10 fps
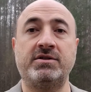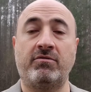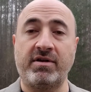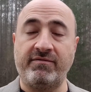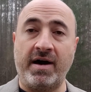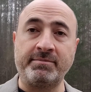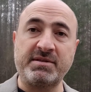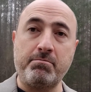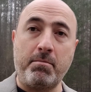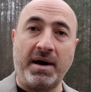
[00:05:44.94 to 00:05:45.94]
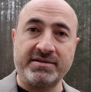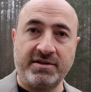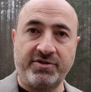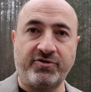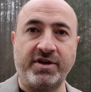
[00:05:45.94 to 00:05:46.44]
The revamped
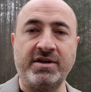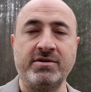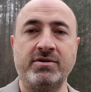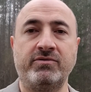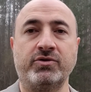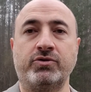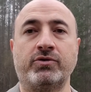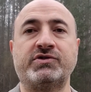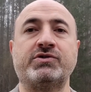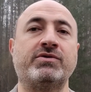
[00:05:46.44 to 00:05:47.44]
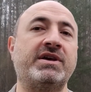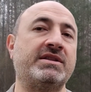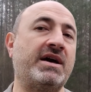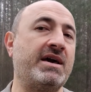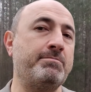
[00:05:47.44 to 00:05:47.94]
Model 3 would also
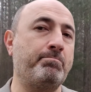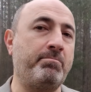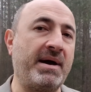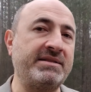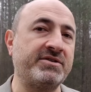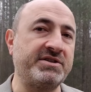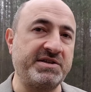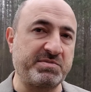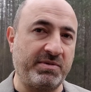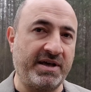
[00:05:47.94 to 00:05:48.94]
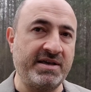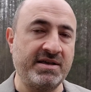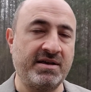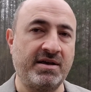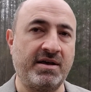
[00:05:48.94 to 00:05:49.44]
get a better display
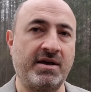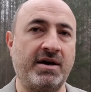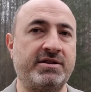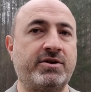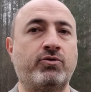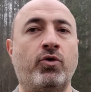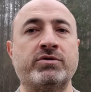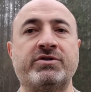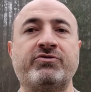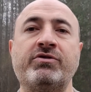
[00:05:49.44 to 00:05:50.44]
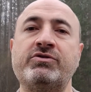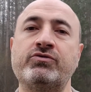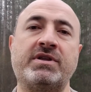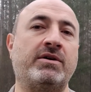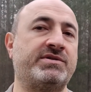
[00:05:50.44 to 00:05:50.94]
at the quarter three
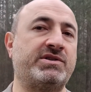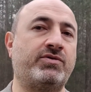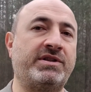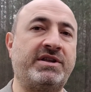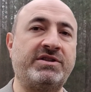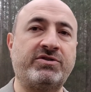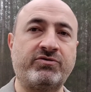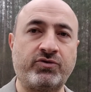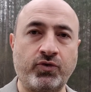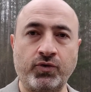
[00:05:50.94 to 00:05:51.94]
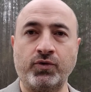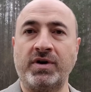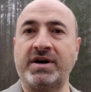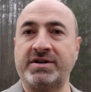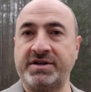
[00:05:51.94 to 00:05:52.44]

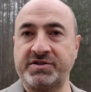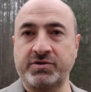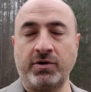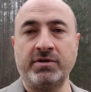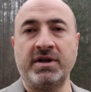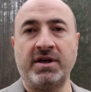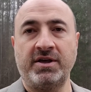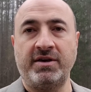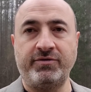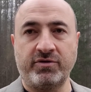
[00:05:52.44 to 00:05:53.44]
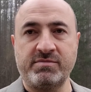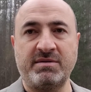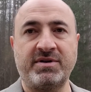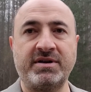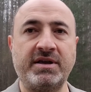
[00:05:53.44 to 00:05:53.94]
2022 earnings call. If you
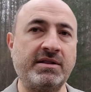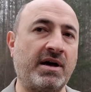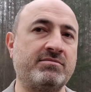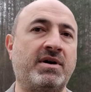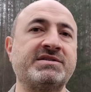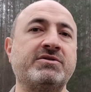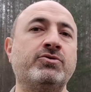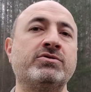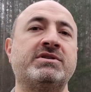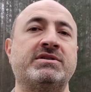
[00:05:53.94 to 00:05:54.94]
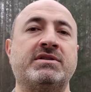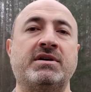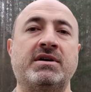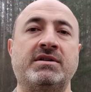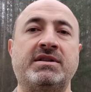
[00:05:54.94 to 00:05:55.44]
remember, Elon Musk noted
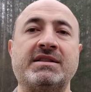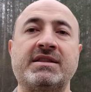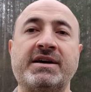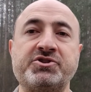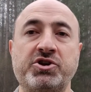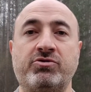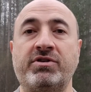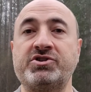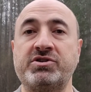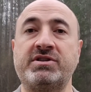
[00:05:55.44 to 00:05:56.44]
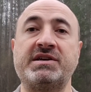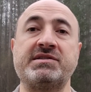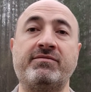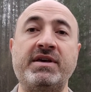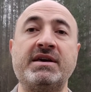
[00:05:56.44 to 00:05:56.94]
that next generation
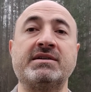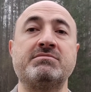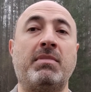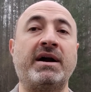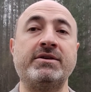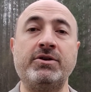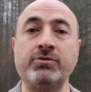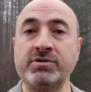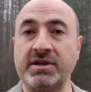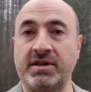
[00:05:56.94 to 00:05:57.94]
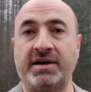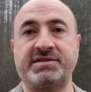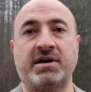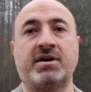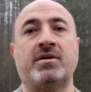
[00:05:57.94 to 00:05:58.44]
Tesla vehicles might
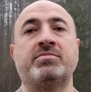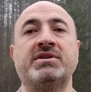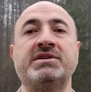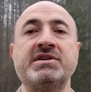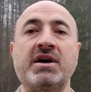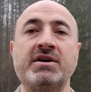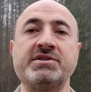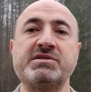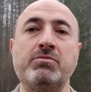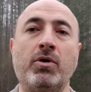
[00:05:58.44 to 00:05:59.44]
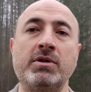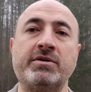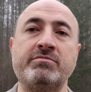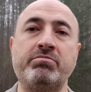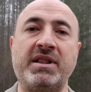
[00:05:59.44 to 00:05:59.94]
utilize the company's
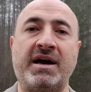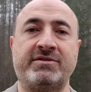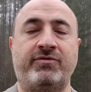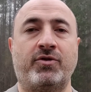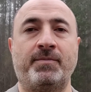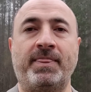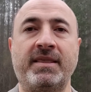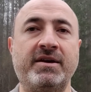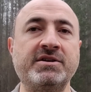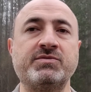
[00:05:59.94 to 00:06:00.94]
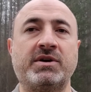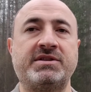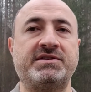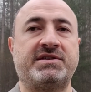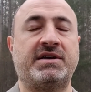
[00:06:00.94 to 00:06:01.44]
smaller platform. Here's
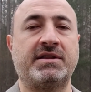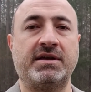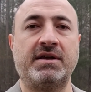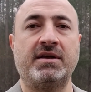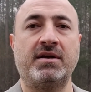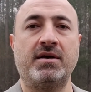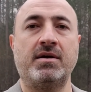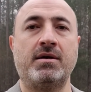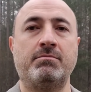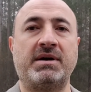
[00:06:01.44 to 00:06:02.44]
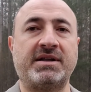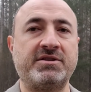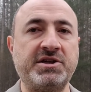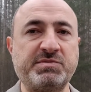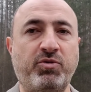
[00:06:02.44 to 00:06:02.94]
what he said. But
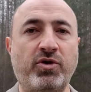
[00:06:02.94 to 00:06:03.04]
at this